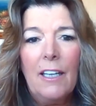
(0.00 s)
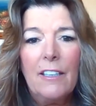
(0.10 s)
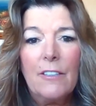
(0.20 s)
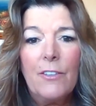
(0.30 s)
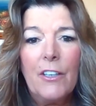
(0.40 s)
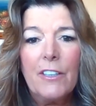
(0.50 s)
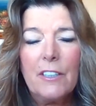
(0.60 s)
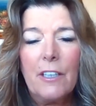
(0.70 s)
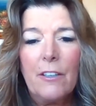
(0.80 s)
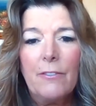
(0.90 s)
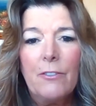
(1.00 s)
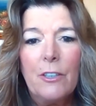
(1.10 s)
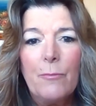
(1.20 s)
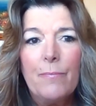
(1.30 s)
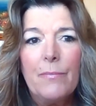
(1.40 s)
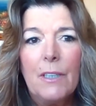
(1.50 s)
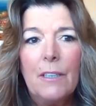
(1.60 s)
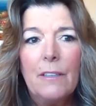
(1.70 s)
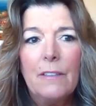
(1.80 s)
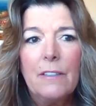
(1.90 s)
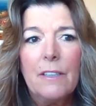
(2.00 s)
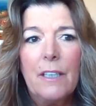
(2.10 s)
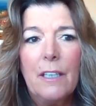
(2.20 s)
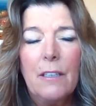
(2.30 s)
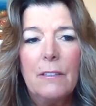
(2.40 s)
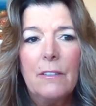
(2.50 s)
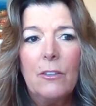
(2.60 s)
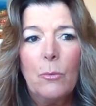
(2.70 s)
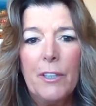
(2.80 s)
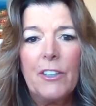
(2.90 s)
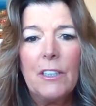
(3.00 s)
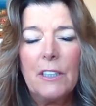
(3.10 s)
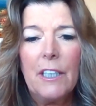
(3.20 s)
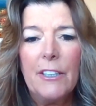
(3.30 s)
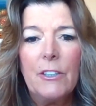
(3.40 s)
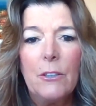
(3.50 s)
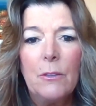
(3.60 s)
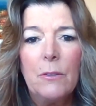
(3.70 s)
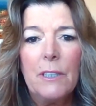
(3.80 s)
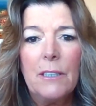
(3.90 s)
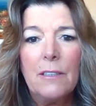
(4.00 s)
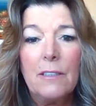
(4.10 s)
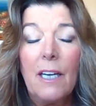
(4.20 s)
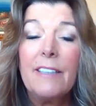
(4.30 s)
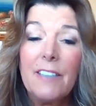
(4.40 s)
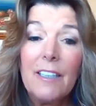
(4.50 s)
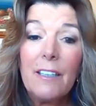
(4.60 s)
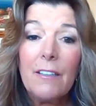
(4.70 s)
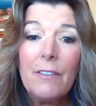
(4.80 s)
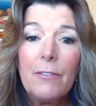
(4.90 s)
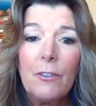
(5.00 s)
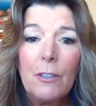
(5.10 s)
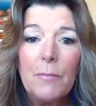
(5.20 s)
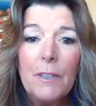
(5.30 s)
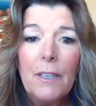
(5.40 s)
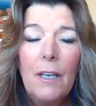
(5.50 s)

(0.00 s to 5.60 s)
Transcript: and it's very scary for them and uh, the one thing that i do is i take care of it for them